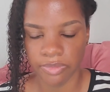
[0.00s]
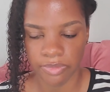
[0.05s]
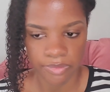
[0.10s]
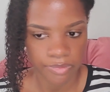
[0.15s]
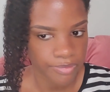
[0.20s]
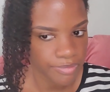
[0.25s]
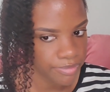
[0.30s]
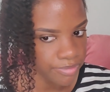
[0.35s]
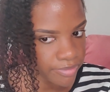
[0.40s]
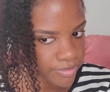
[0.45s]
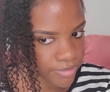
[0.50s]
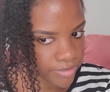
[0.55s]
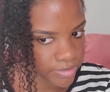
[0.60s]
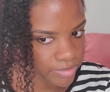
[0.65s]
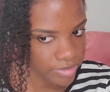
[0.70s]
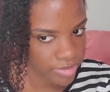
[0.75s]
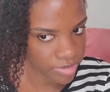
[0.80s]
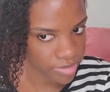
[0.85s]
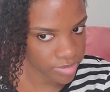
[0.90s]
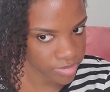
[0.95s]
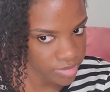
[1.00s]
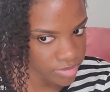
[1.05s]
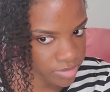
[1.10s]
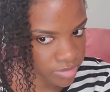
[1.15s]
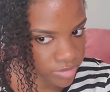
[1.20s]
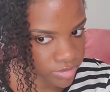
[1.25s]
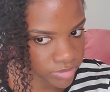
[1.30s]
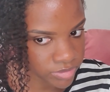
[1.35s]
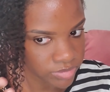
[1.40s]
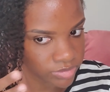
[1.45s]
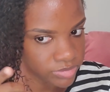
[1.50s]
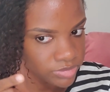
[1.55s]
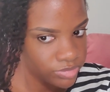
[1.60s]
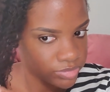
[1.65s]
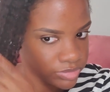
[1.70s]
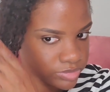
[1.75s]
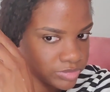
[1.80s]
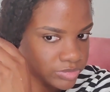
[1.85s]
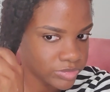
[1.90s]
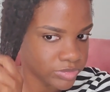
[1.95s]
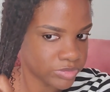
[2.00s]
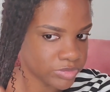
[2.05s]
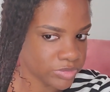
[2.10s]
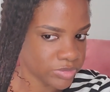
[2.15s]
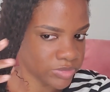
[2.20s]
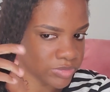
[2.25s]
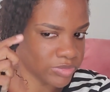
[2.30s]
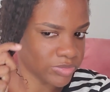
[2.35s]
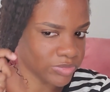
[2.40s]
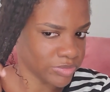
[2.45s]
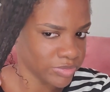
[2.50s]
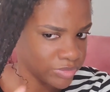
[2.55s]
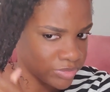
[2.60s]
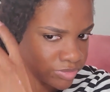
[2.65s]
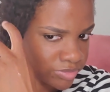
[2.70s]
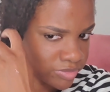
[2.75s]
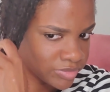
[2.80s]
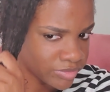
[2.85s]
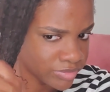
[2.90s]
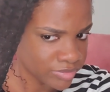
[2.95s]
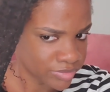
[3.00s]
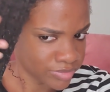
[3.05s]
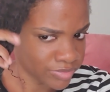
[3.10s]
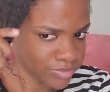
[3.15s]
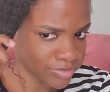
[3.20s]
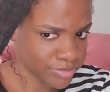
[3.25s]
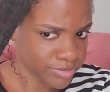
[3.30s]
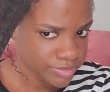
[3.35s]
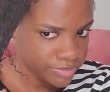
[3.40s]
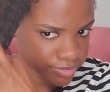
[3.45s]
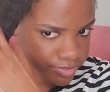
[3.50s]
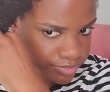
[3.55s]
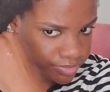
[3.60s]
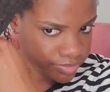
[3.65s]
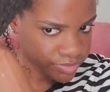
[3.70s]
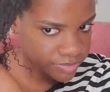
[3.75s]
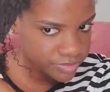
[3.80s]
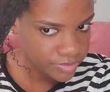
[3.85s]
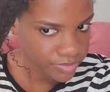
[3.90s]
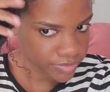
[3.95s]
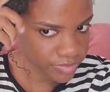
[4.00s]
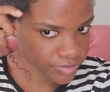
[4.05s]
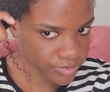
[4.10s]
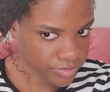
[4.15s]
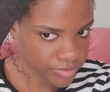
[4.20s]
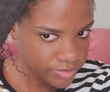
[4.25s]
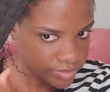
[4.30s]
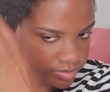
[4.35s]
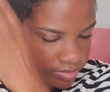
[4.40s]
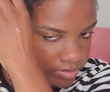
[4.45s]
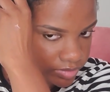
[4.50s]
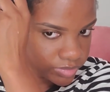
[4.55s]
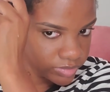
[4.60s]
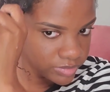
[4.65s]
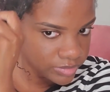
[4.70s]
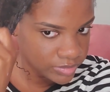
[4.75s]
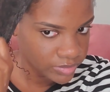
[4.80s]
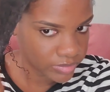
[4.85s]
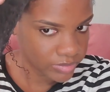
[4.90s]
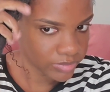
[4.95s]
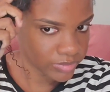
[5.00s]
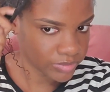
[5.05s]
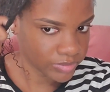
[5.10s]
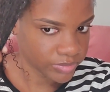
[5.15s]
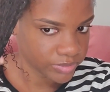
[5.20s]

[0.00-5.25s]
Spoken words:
Nobody speaks.